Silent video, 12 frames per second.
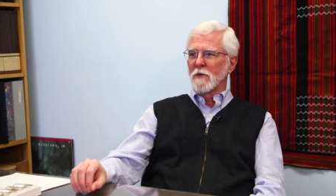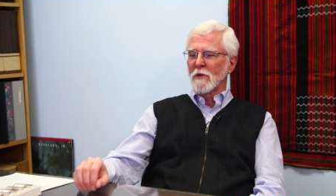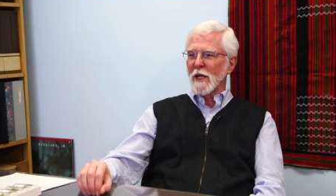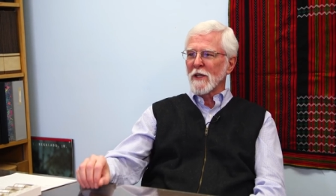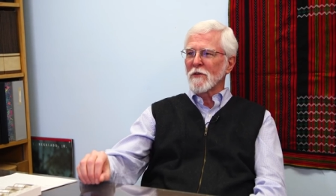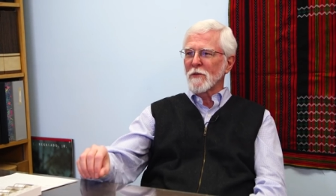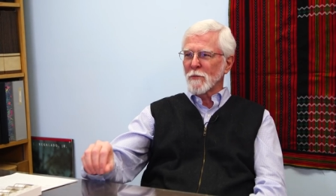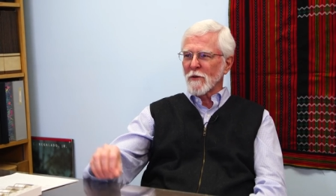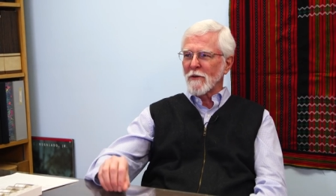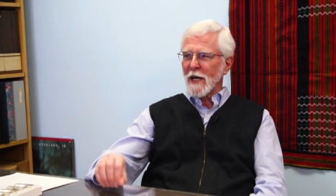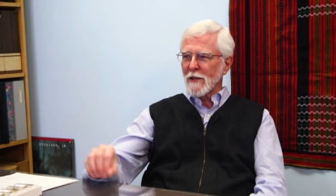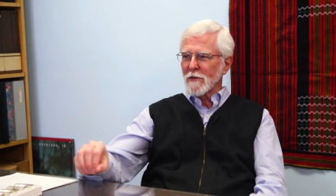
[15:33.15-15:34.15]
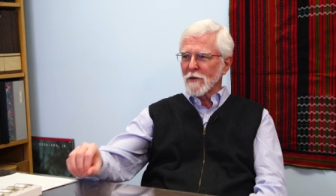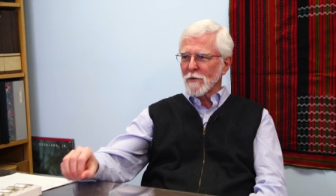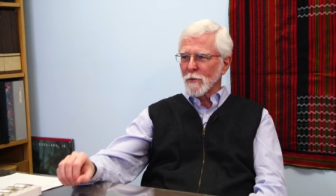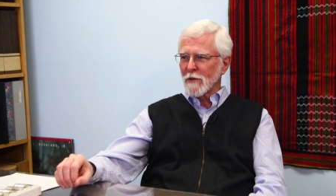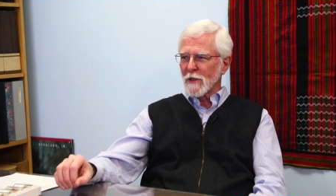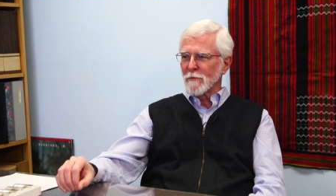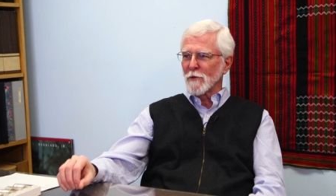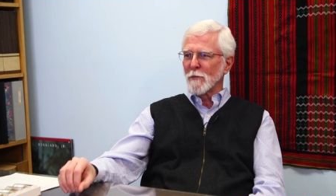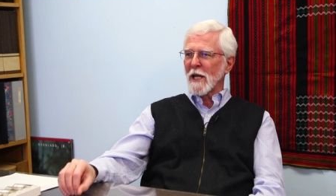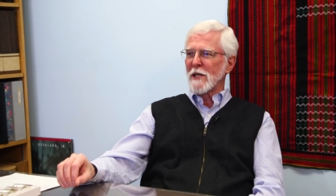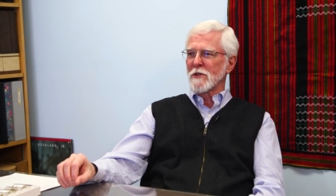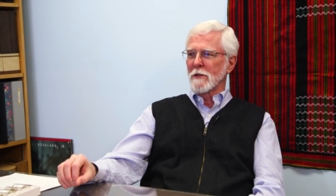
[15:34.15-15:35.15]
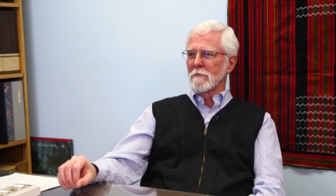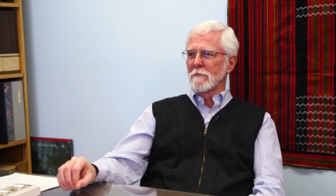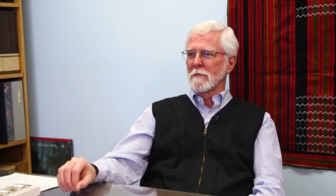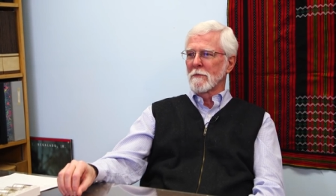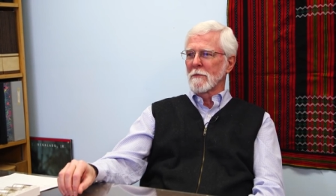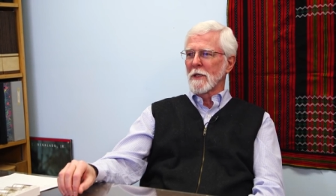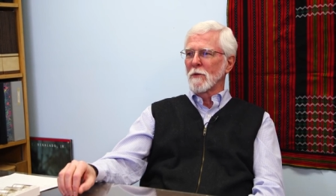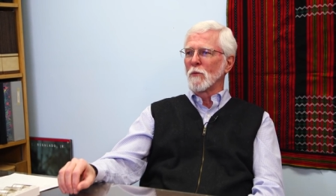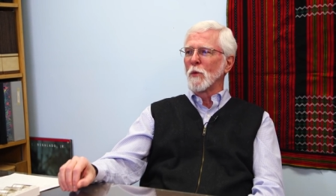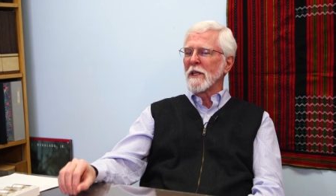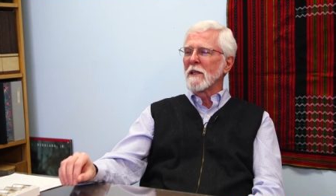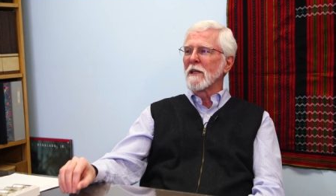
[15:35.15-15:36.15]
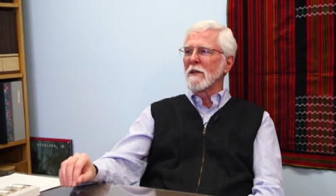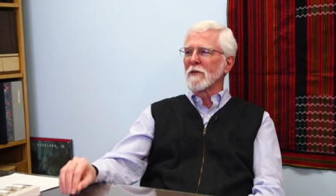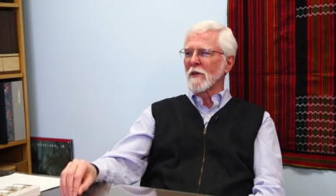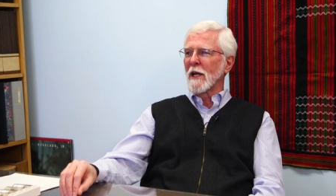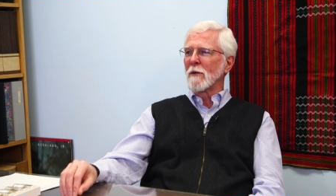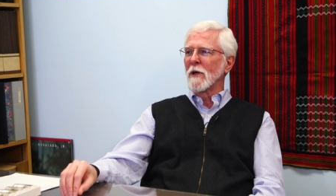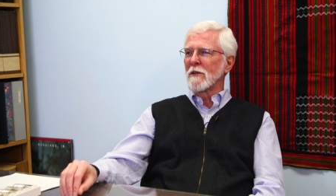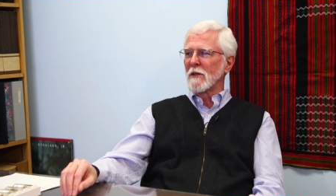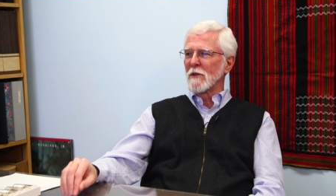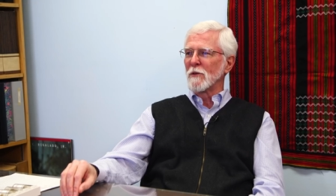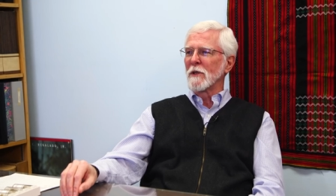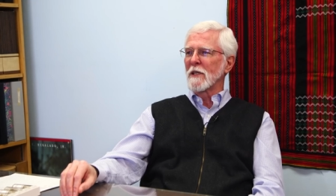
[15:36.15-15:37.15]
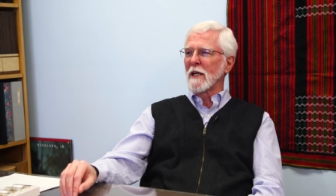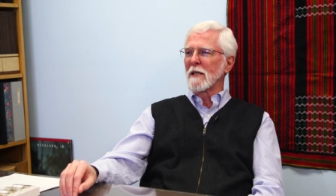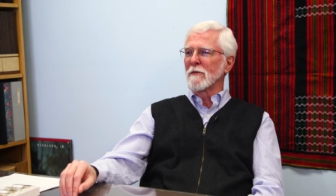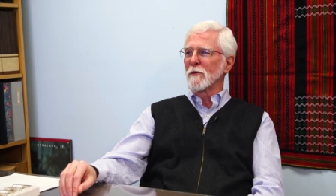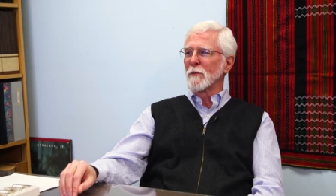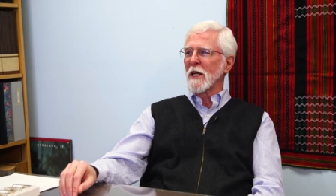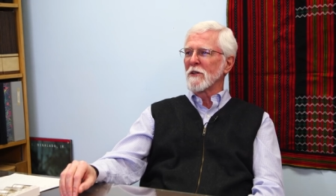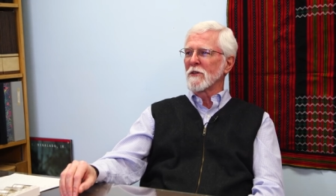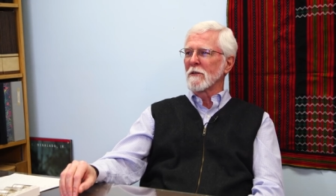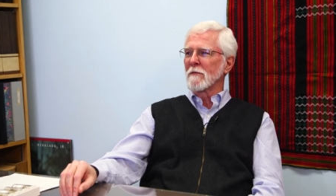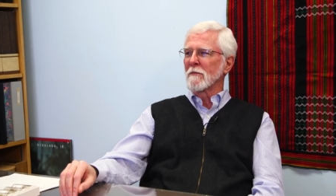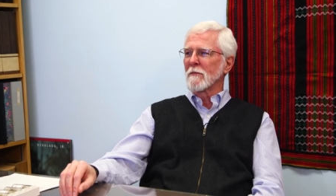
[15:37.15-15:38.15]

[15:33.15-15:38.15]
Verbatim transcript: Science provides us with information. We then decide what to do with that information.